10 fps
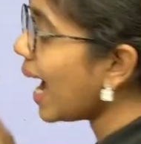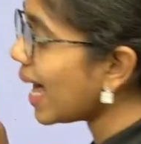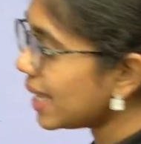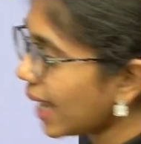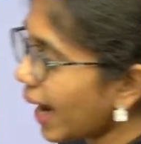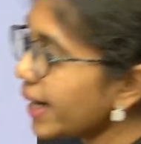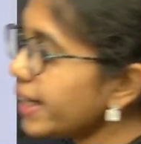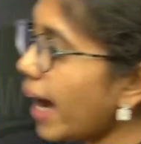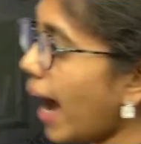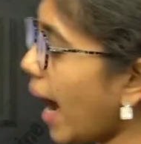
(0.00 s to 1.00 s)
light
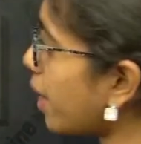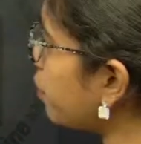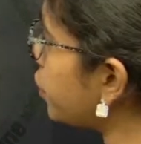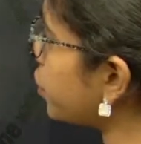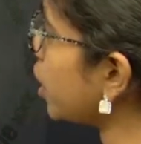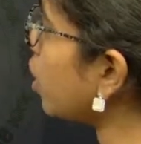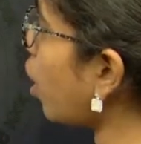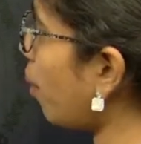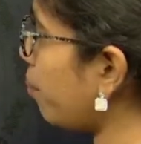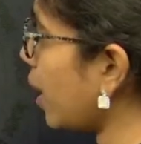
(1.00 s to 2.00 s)
harvesting
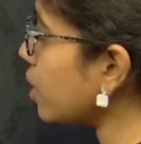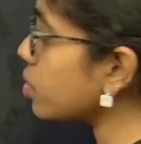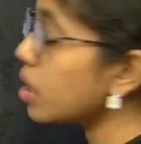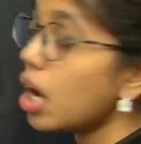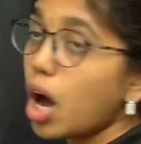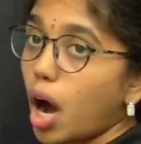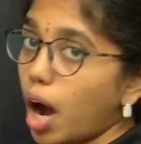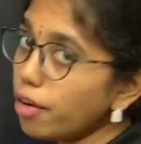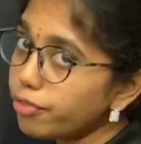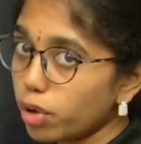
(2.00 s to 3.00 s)
complex of
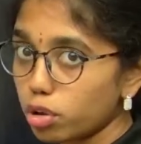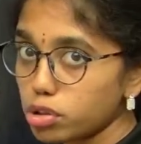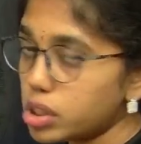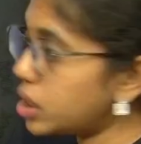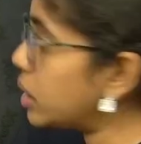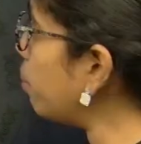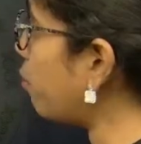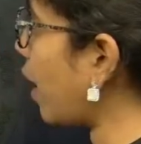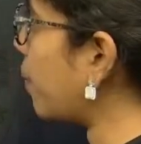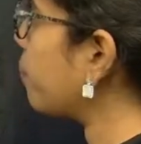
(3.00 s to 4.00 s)
photosystem 1
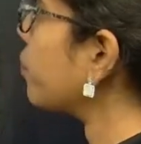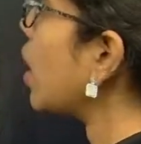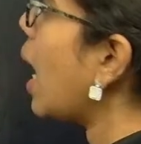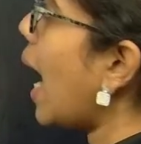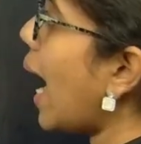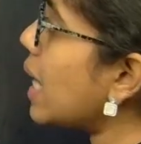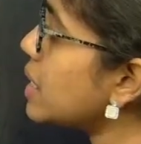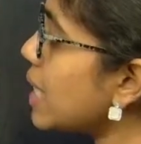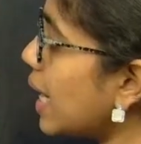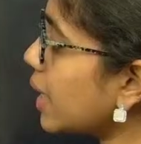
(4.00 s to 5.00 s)
and
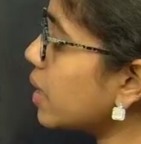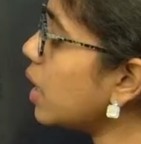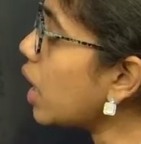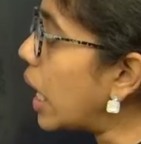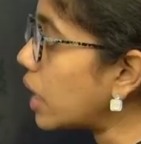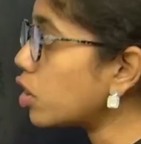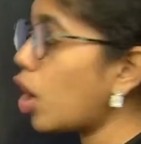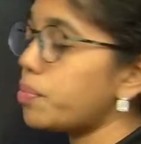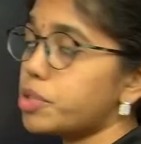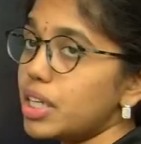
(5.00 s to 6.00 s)
select the correct
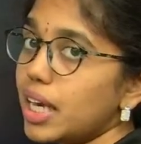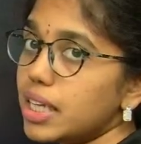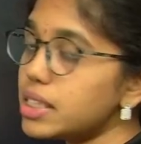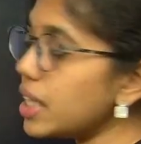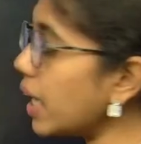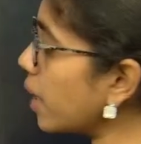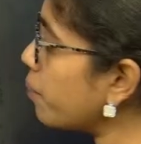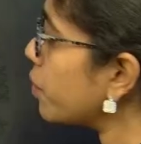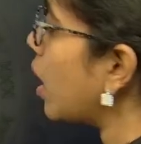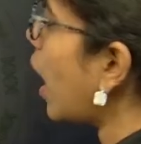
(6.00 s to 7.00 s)
option he is saying.
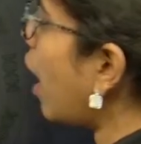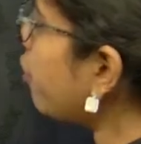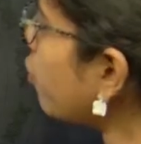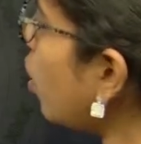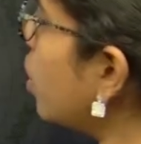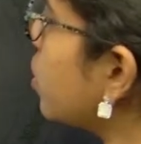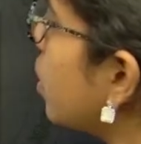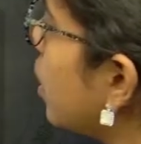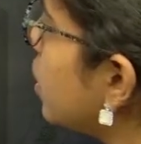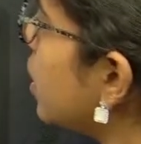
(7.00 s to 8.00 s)
Of course,
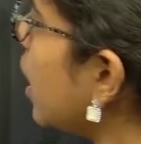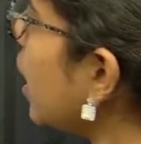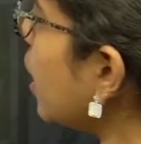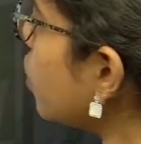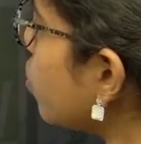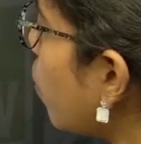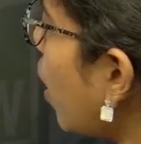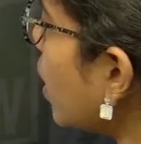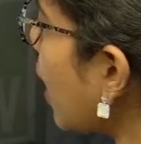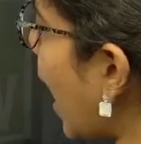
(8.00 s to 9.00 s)
C is
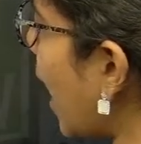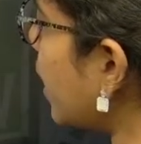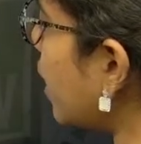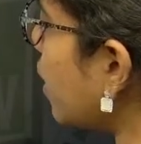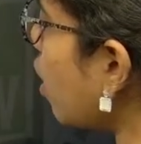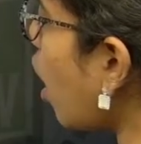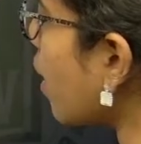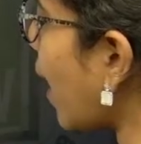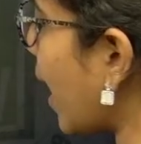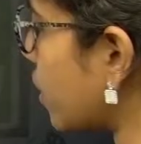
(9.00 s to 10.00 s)
what? Antenna or
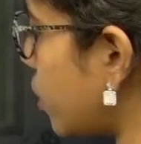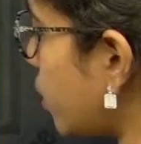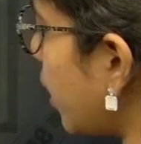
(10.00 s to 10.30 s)
accessory